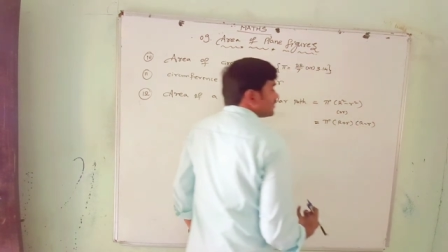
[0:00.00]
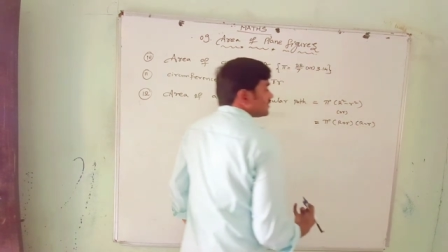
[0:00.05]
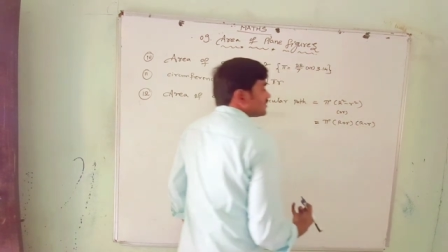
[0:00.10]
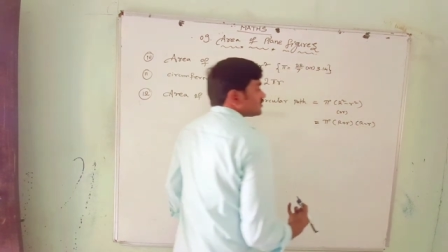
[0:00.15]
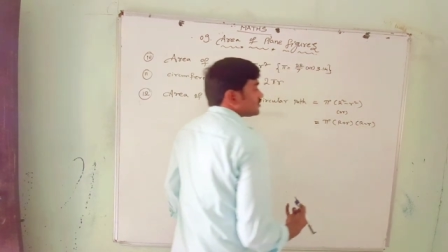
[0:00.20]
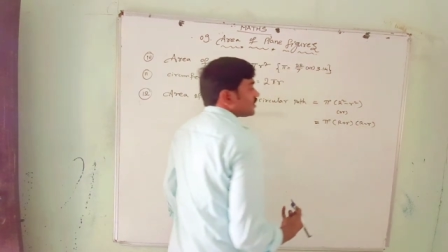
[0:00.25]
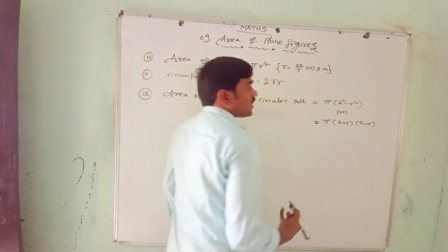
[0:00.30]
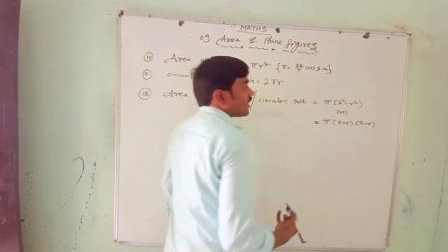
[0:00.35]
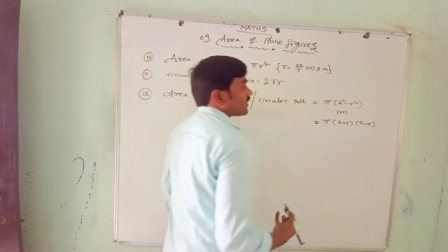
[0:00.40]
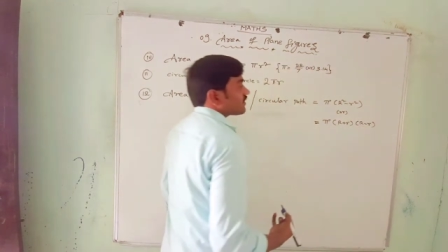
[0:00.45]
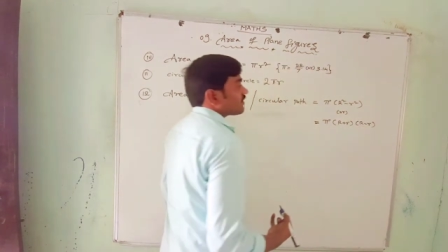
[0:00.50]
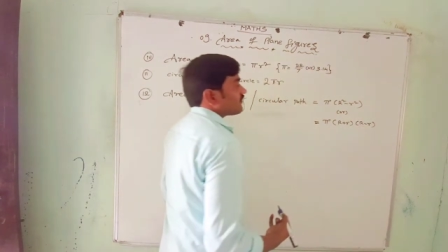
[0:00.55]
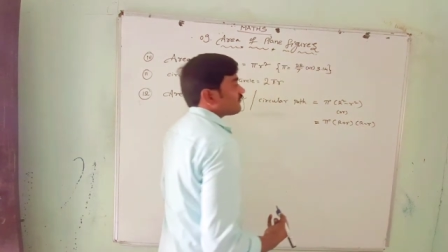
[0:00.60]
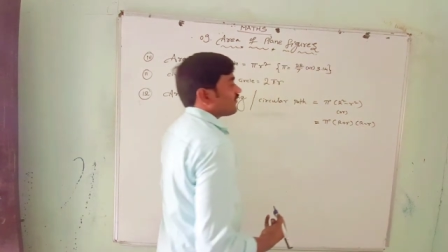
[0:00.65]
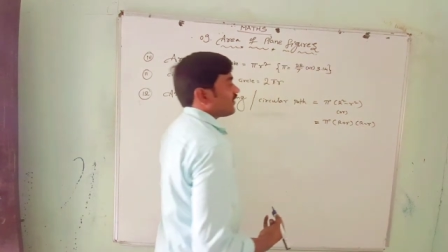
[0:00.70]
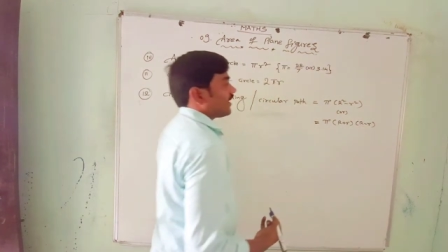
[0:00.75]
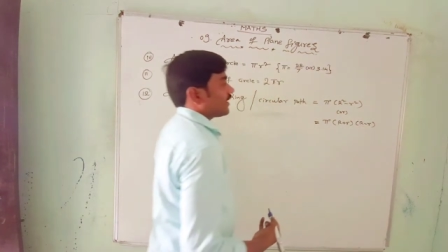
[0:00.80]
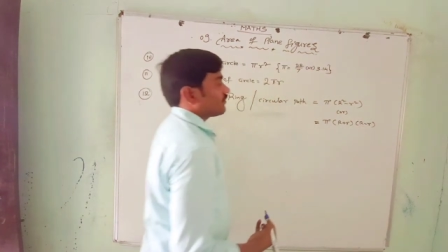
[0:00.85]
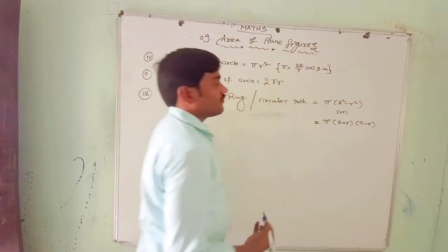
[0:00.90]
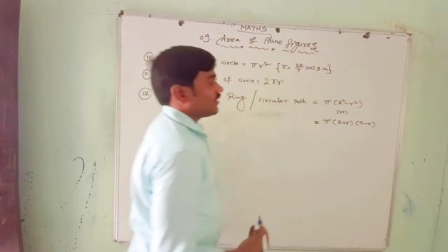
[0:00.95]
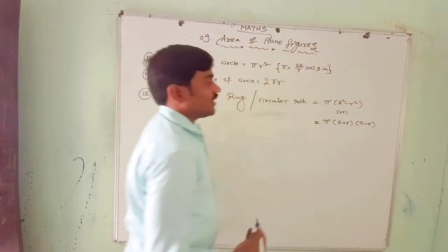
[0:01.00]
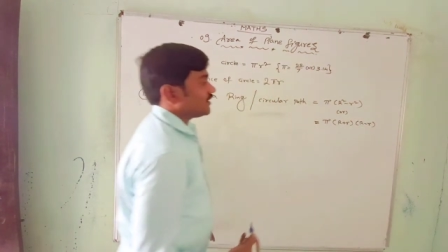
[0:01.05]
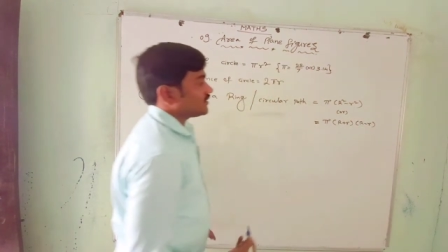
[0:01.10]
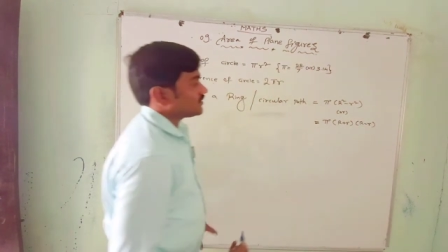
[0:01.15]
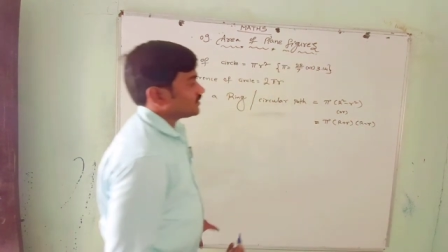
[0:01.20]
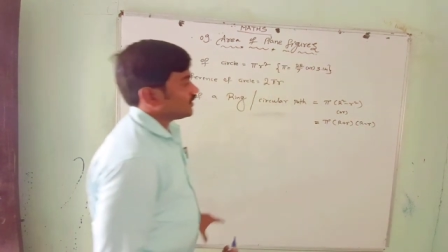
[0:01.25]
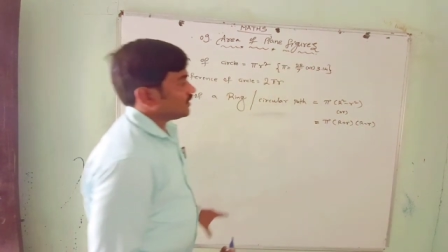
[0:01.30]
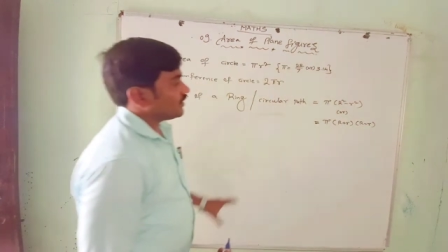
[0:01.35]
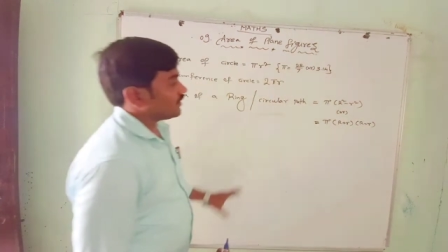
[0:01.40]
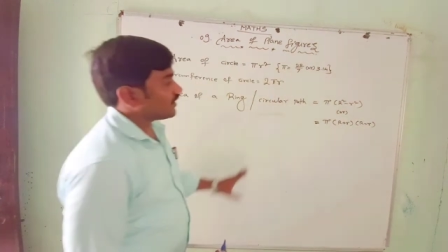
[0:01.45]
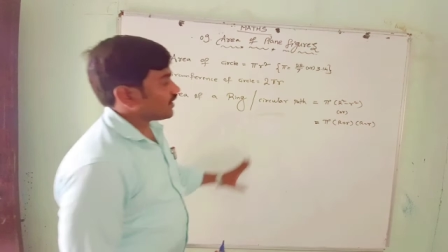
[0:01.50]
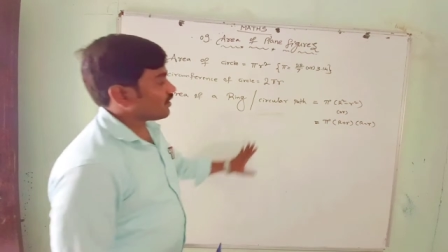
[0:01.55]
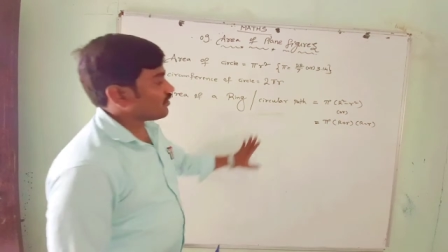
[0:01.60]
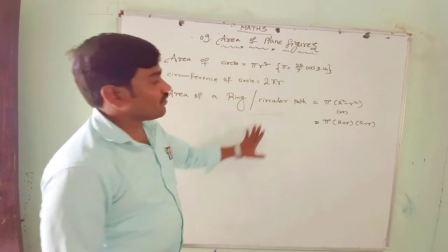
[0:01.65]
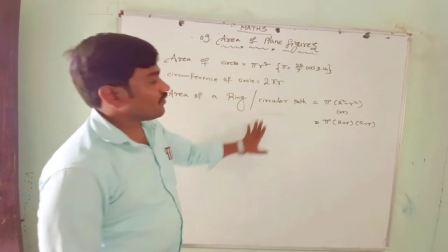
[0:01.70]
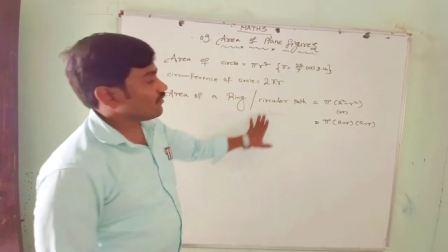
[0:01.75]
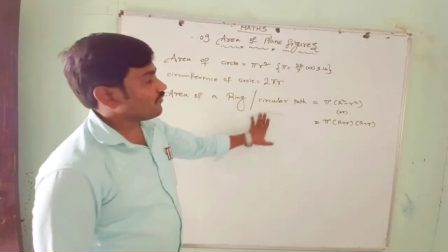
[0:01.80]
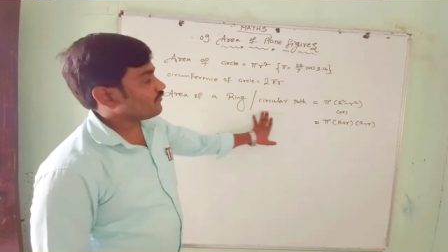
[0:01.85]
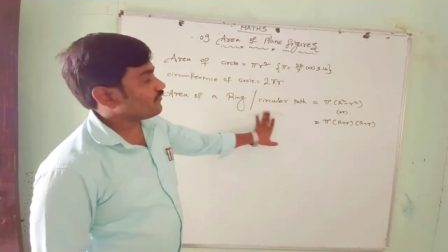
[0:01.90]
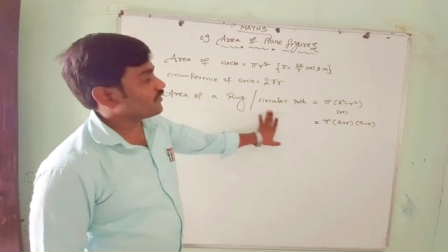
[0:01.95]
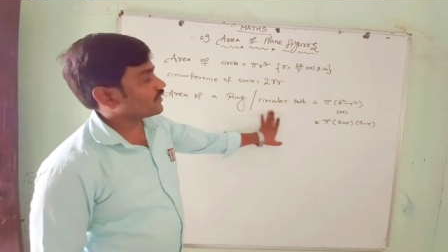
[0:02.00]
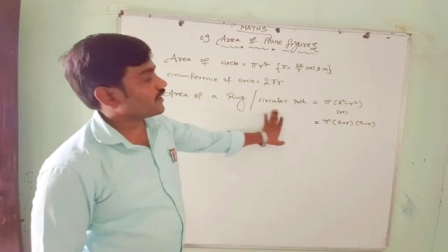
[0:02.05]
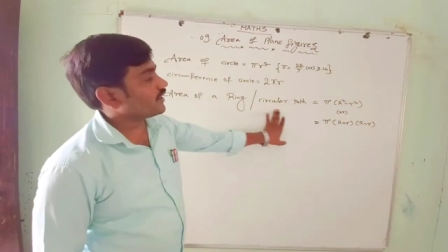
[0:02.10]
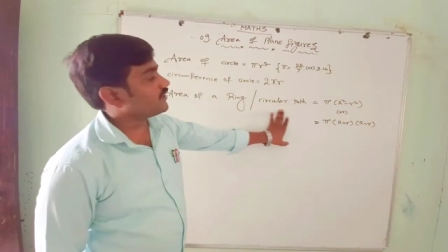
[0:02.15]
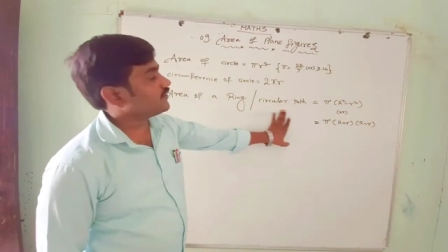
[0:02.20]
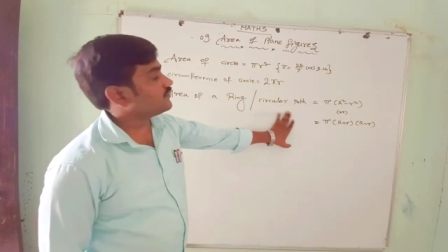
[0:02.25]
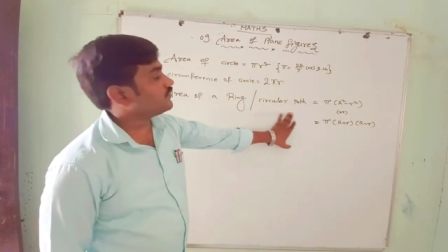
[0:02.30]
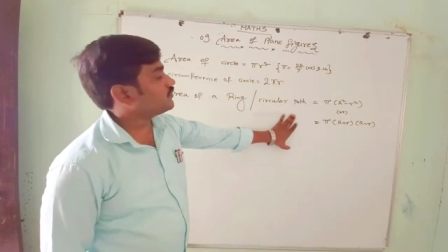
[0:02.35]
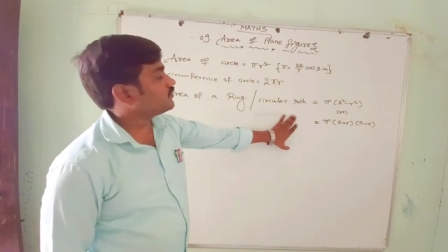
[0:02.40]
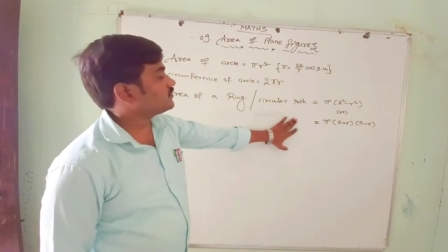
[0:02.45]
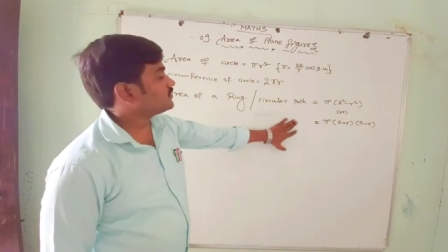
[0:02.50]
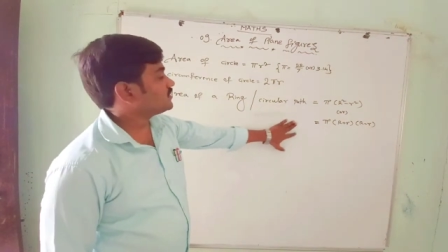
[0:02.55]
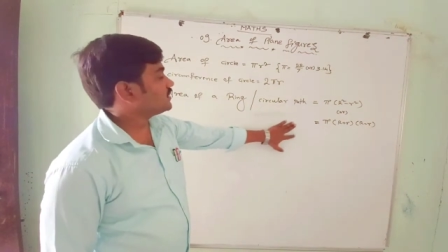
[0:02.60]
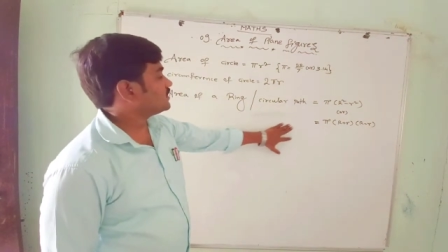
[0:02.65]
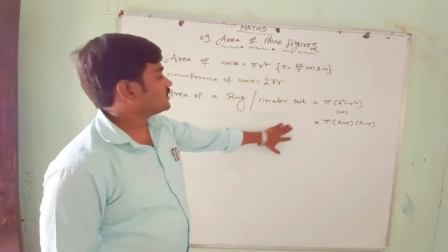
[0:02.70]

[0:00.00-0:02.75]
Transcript: These are the formulas. Now we can use